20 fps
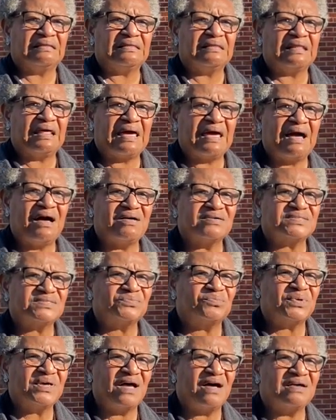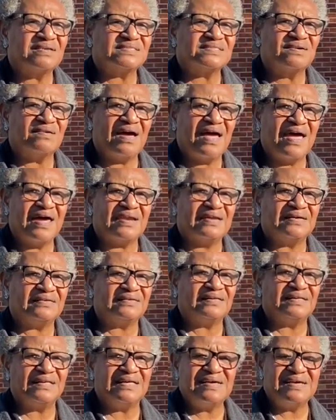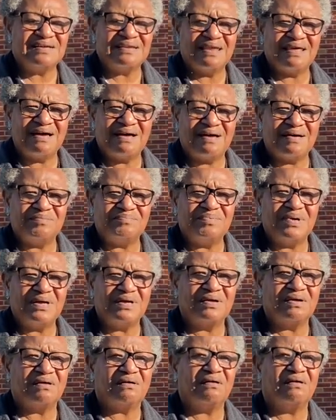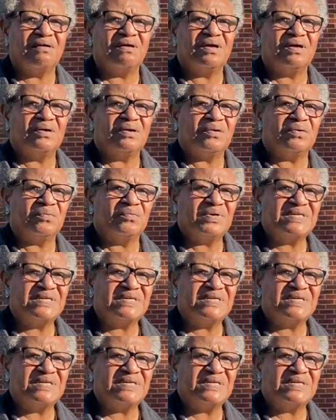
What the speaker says: We also had a glee club. We